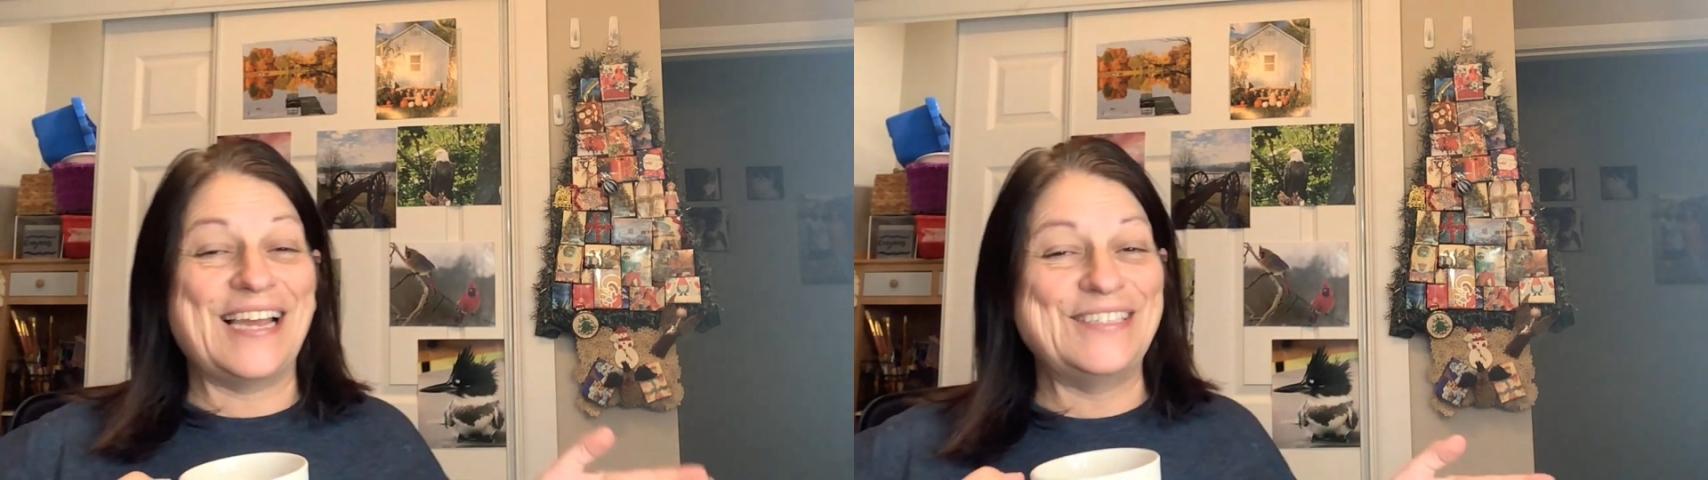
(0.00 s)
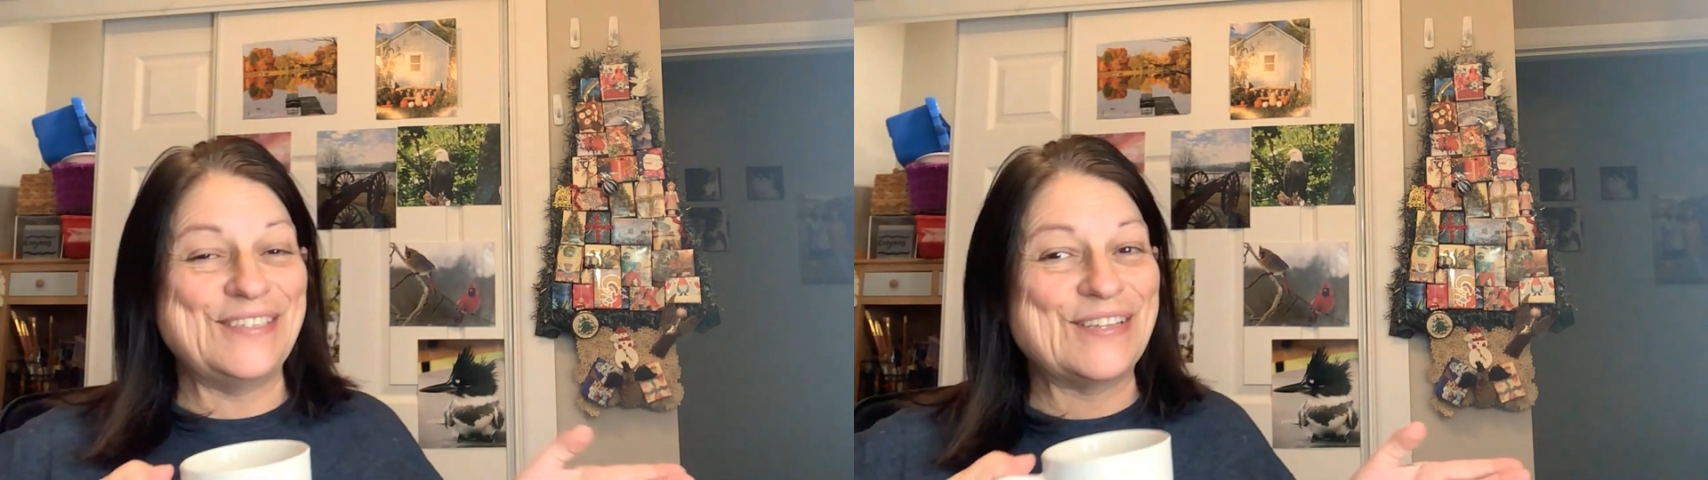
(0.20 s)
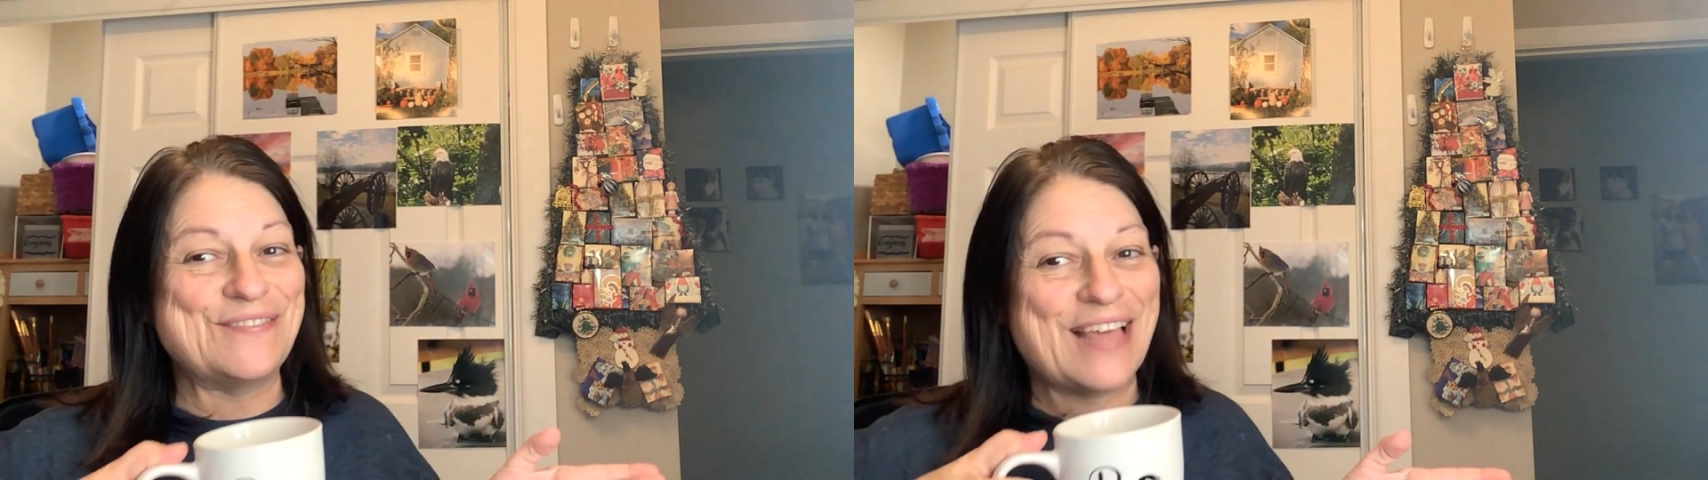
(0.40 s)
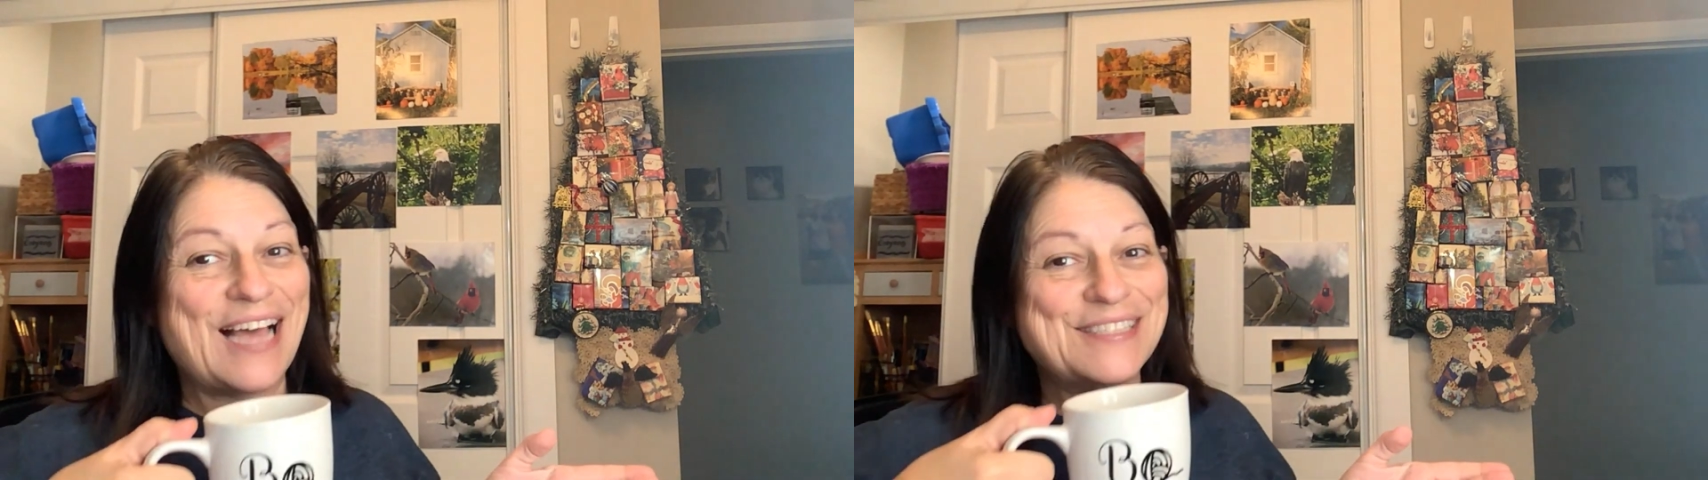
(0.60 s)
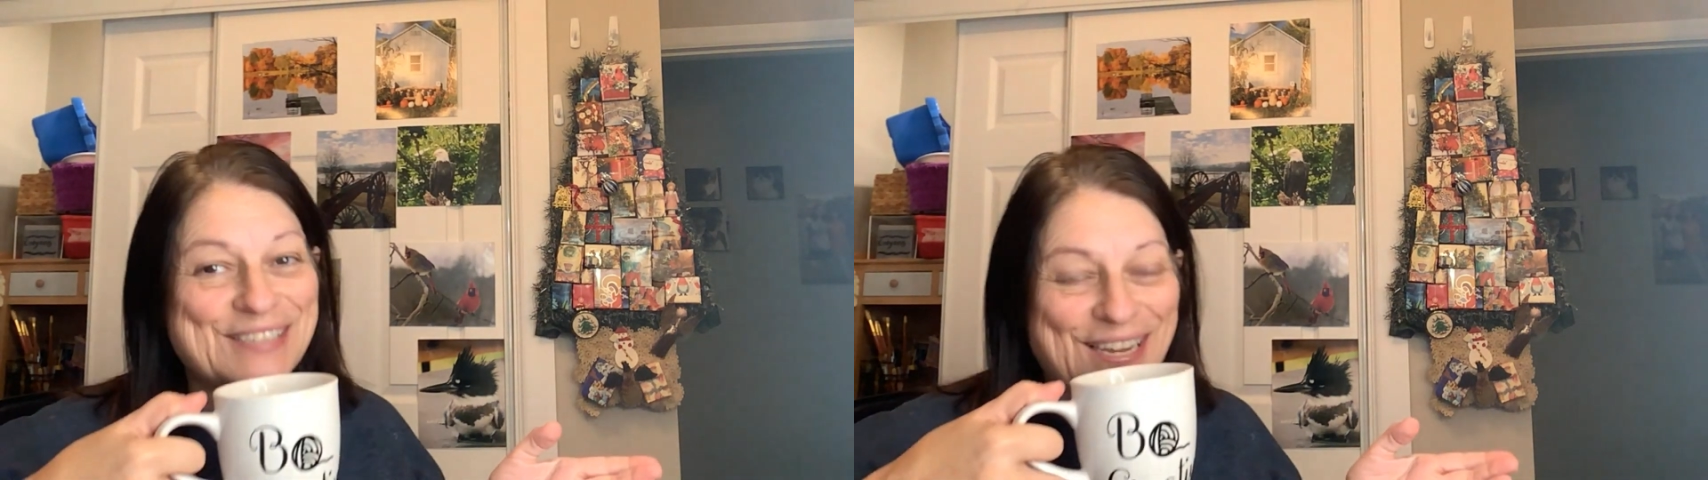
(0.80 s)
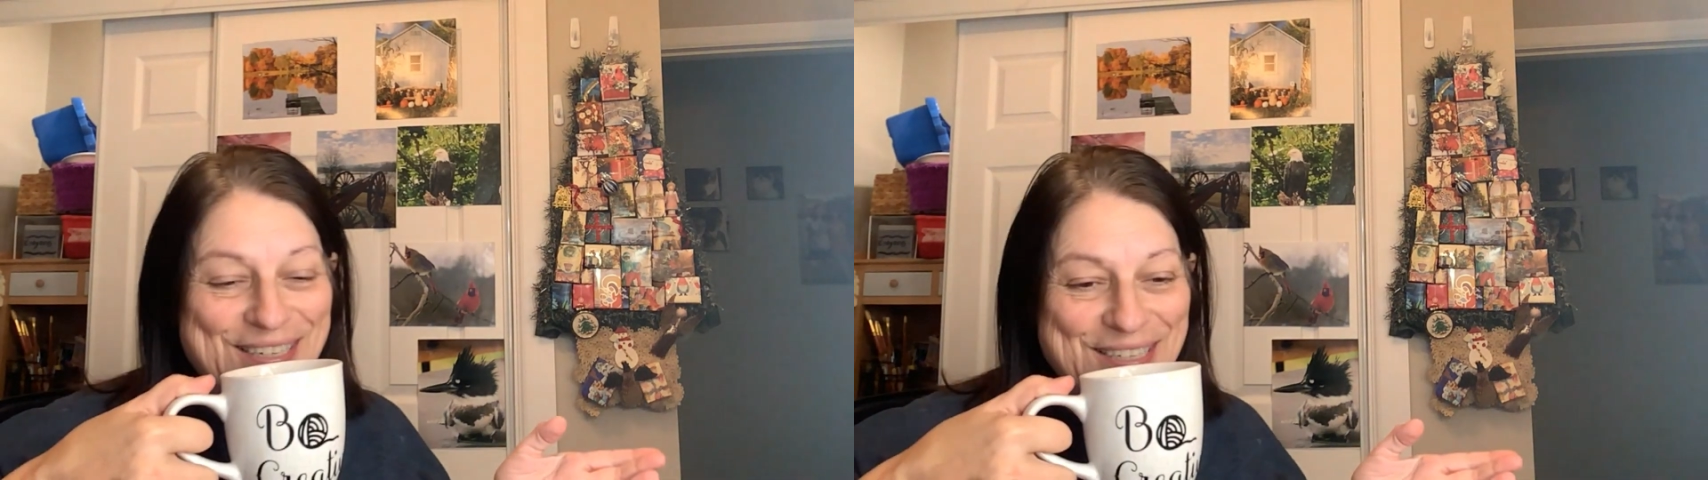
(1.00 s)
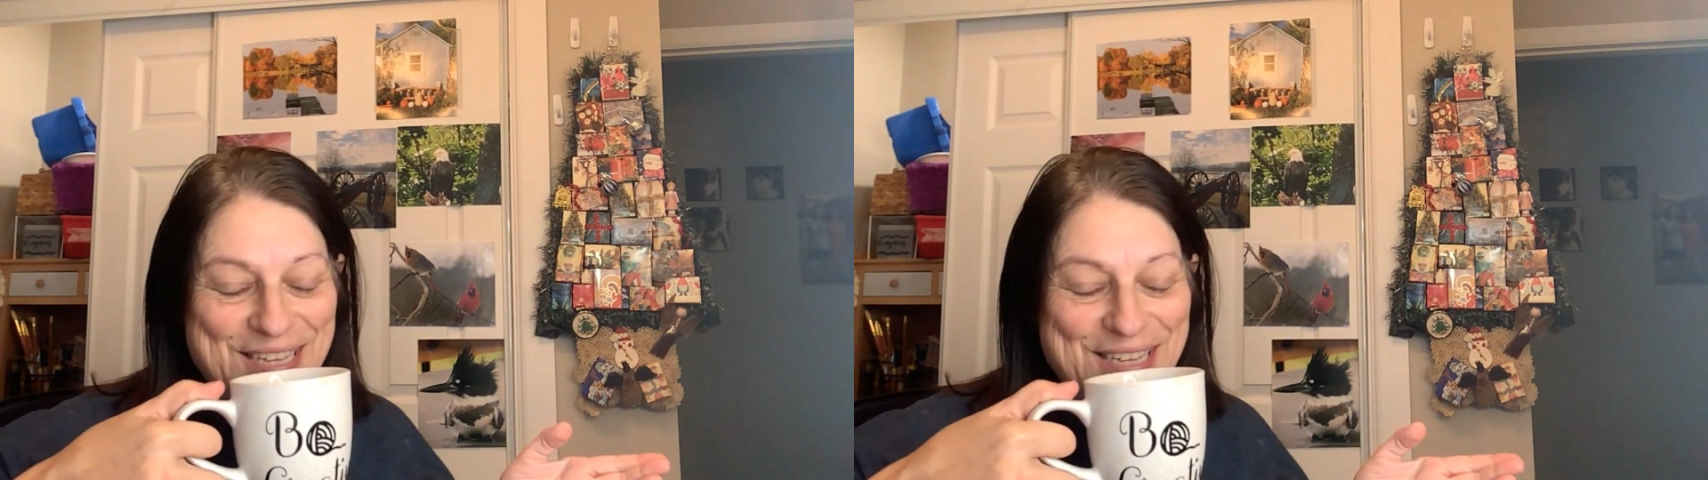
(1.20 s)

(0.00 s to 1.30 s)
I do love that song.